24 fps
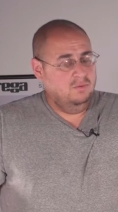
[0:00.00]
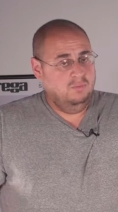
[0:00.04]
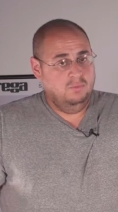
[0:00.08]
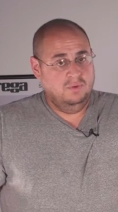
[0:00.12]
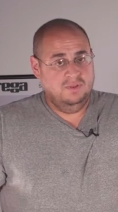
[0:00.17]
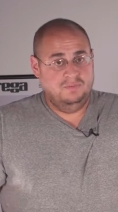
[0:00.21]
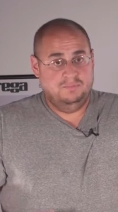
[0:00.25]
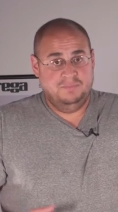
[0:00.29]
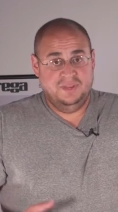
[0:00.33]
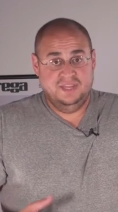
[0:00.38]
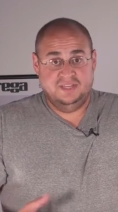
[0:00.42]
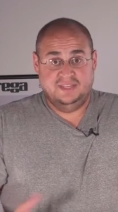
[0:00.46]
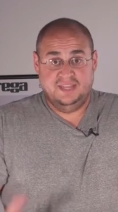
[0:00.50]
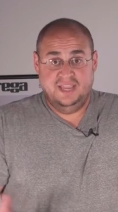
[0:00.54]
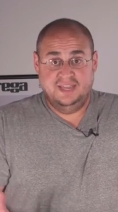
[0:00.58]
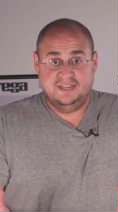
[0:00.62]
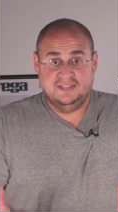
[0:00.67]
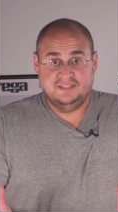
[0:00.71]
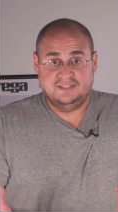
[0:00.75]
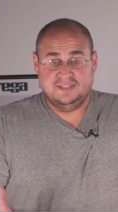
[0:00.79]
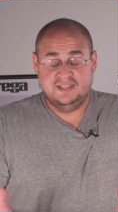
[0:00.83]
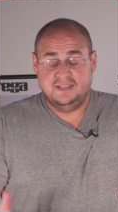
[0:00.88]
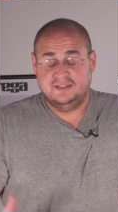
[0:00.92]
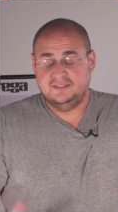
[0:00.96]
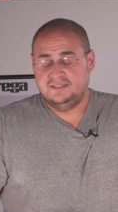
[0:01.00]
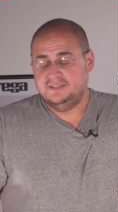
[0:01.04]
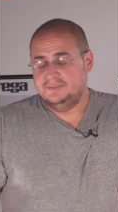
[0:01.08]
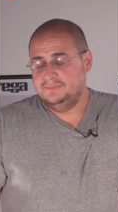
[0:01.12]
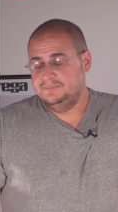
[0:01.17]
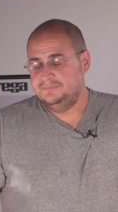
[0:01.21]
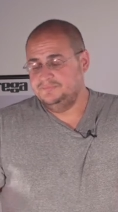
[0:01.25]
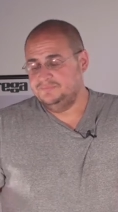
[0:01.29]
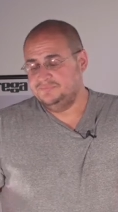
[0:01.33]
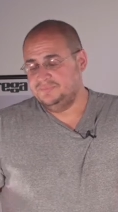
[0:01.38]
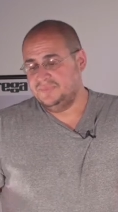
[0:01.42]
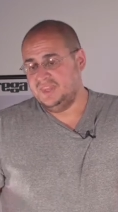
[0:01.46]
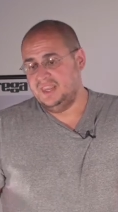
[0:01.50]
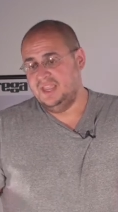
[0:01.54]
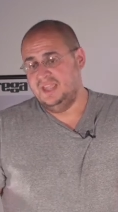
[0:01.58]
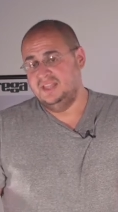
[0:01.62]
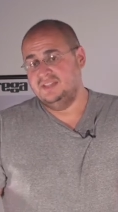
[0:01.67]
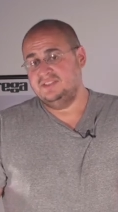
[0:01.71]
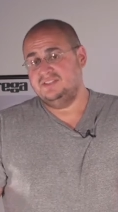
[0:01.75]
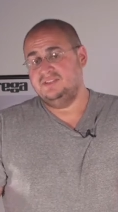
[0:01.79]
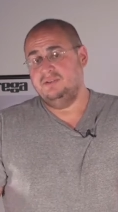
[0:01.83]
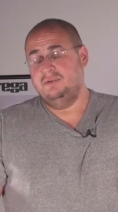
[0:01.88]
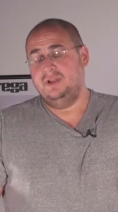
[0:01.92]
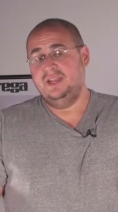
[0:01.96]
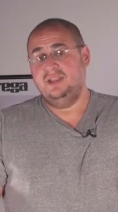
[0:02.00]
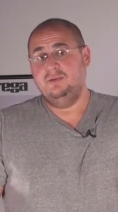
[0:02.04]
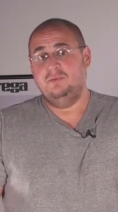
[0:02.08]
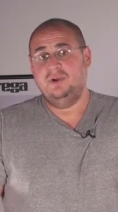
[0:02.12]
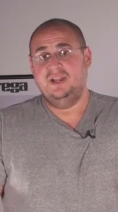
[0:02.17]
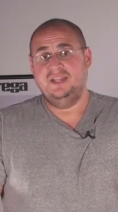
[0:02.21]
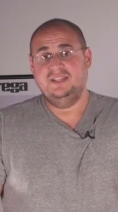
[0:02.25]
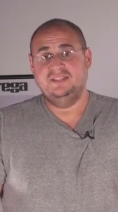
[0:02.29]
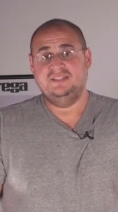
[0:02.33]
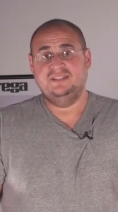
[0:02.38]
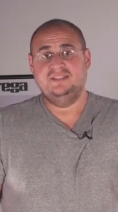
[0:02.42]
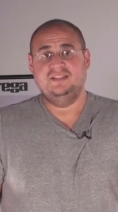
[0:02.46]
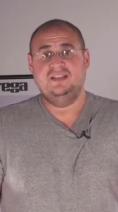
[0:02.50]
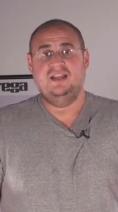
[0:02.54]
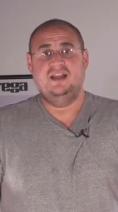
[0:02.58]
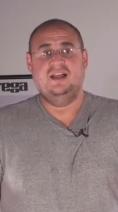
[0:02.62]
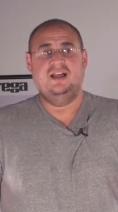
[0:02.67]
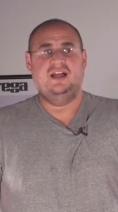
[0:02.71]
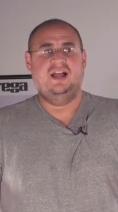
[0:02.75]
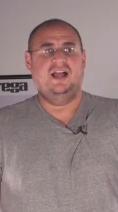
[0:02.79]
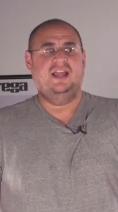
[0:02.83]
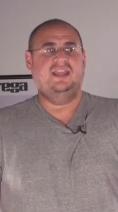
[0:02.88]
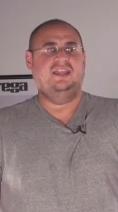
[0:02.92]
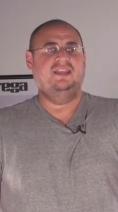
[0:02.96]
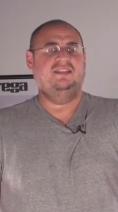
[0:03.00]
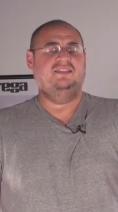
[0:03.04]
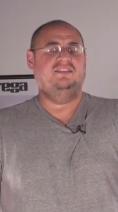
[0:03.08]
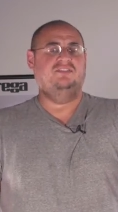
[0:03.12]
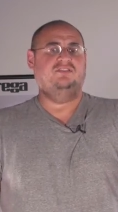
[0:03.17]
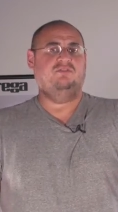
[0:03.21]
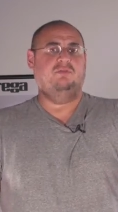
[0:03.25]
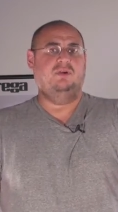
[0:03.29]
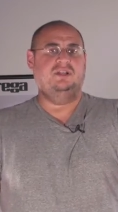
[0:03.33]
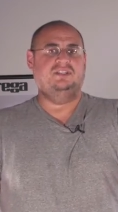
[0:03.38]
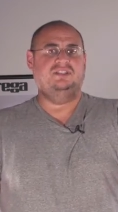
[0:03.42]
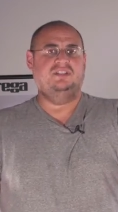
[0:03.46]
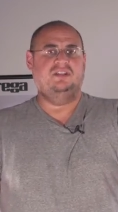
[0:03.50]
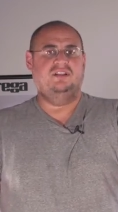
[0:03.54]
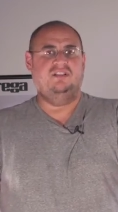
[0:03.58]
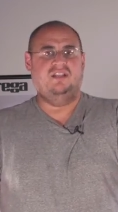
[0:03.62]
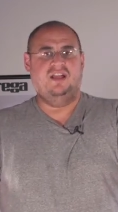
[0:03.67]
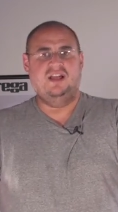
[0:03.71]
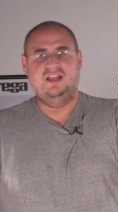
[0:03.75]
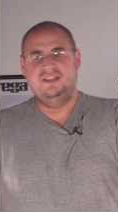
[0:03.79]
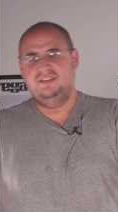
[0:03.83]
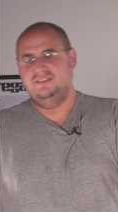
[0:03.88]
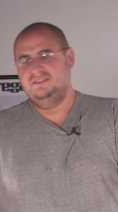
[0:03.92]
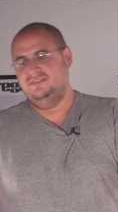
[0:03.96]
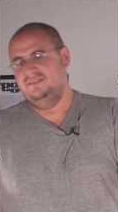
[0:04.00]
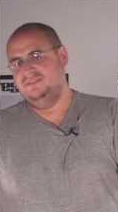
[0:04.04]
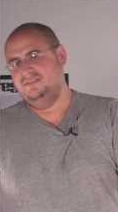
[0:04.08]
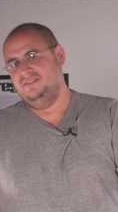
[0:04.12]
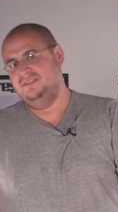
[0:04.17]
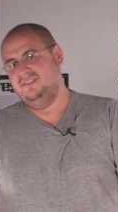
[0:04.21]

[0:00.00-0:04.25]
with big data sets. And so anyways, I get this question a lot.